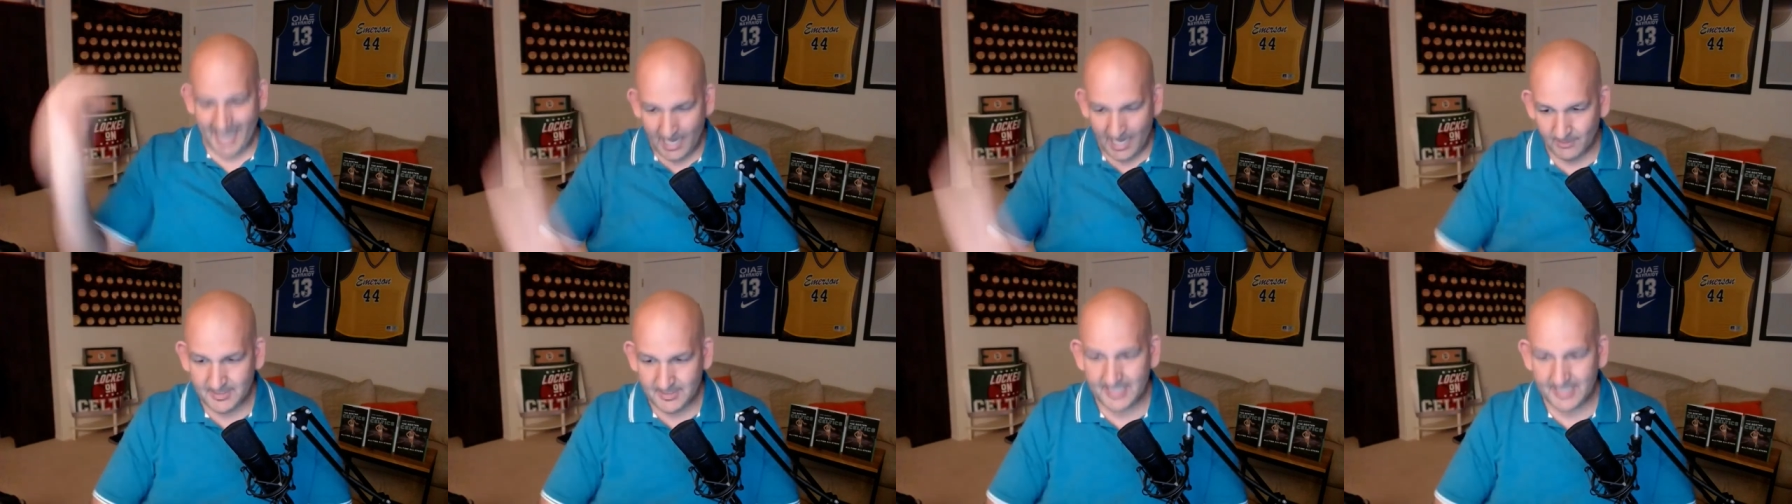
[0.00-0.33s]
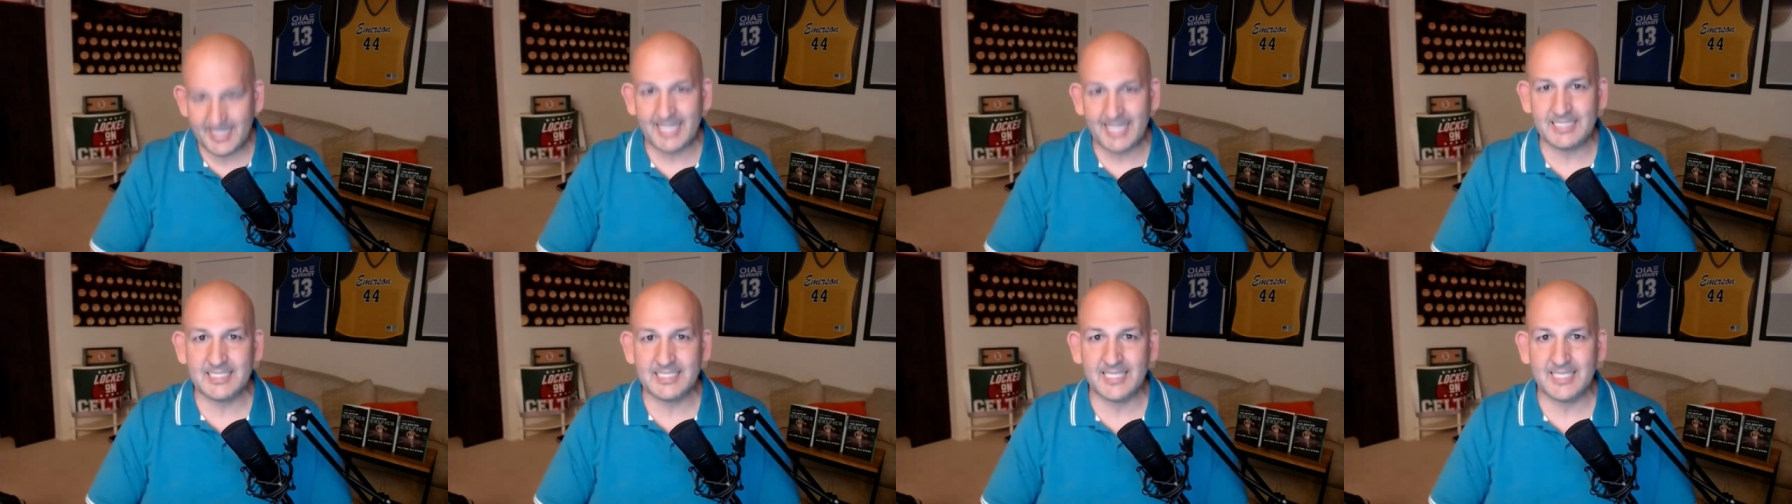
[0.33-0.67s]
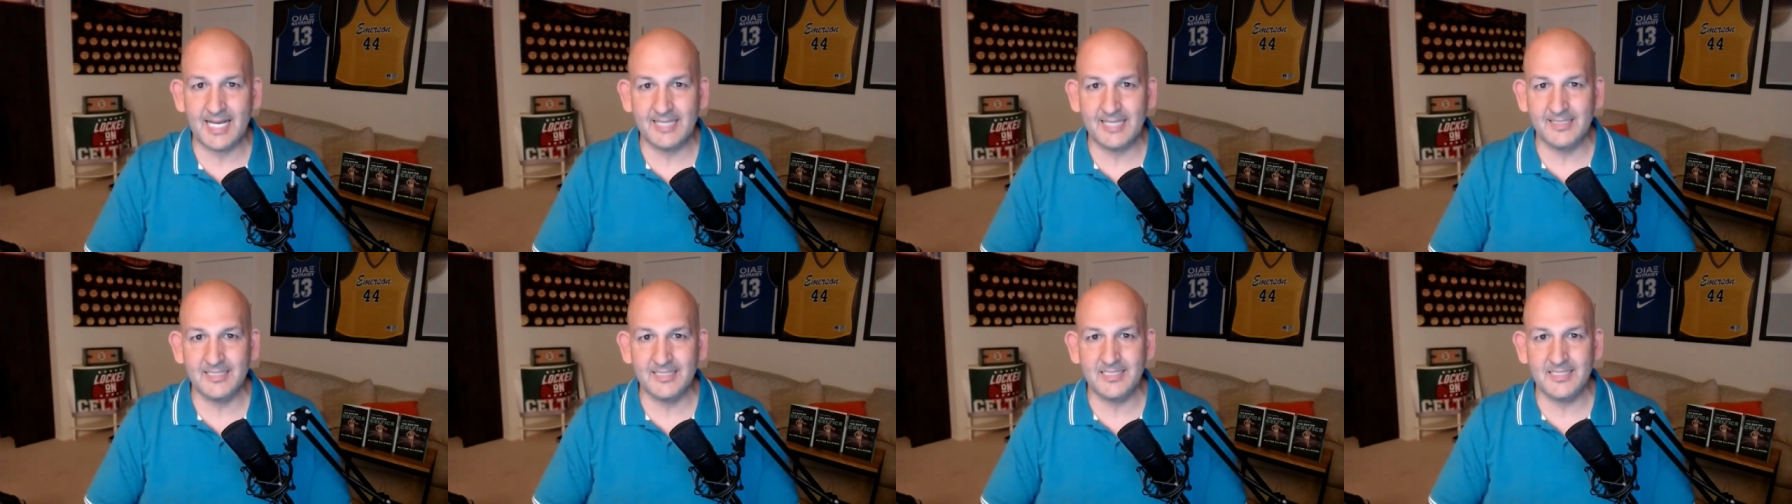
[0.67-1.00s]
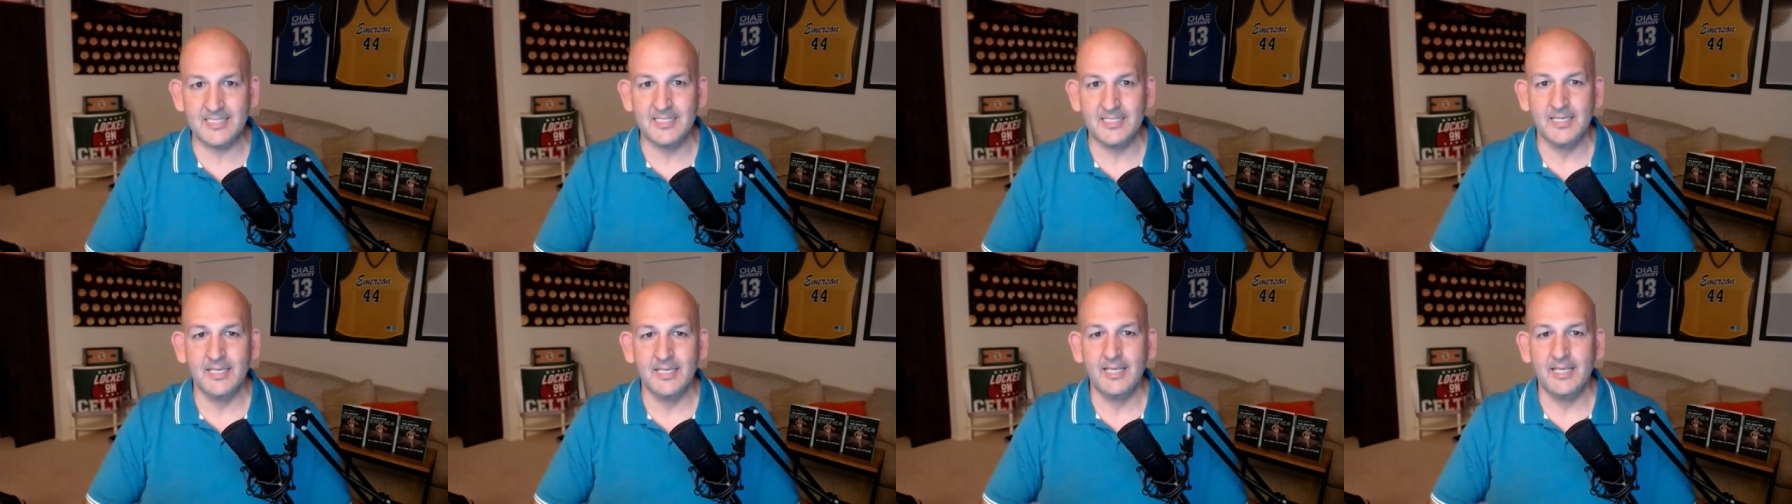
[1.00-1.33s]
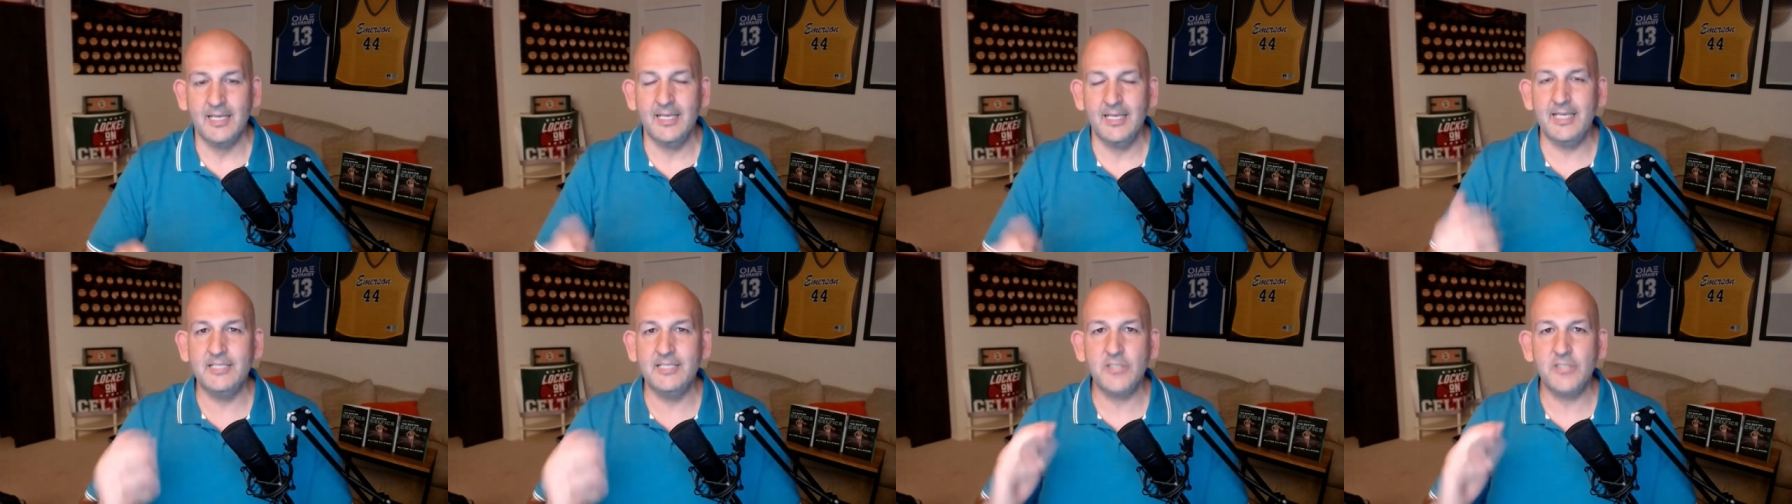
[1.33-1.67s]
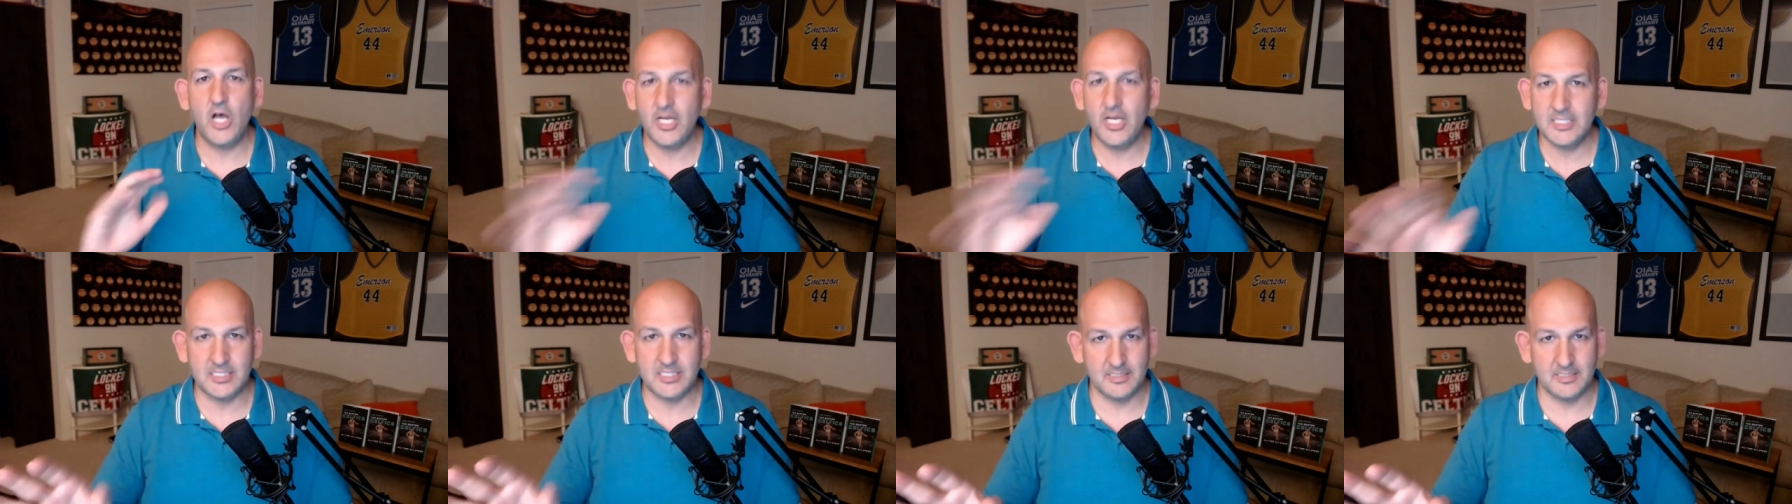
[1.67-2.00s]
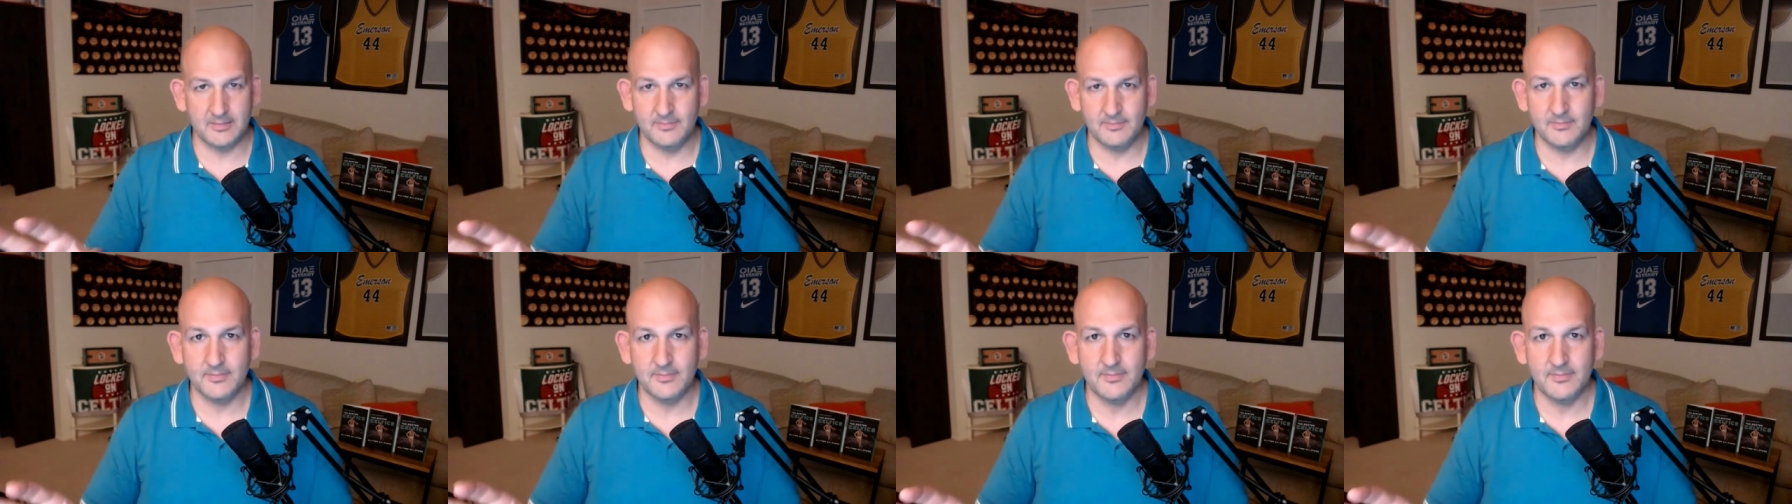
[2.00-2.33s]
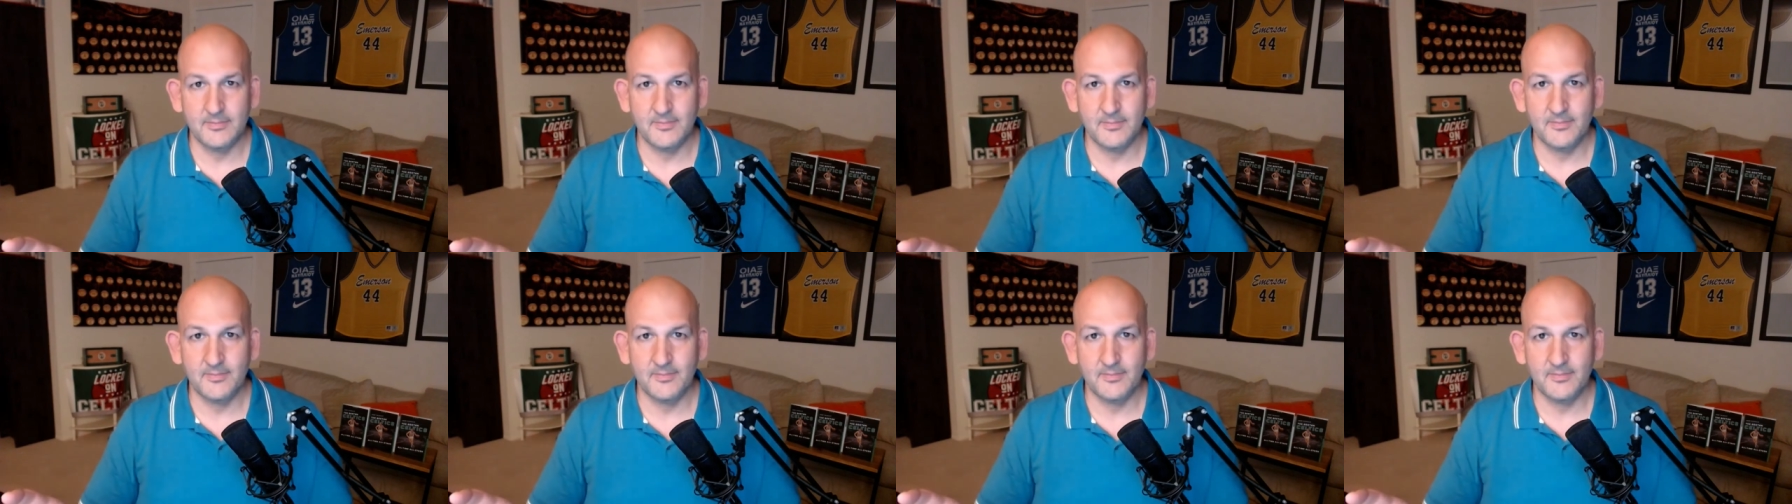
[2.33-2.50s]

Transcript: down to that silence is awesome.